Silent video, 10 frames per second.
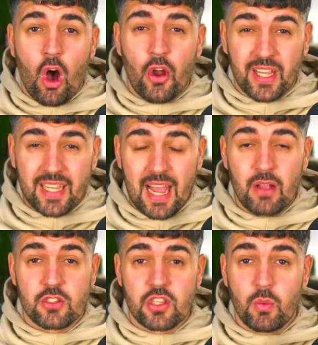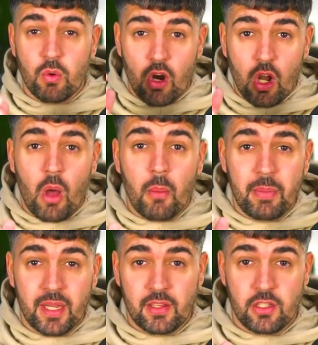on accounts that were a lot
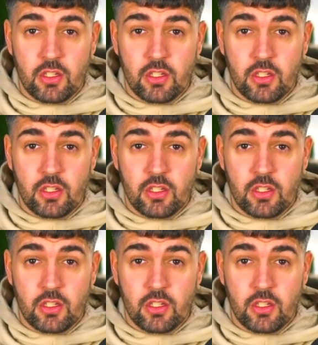bigger than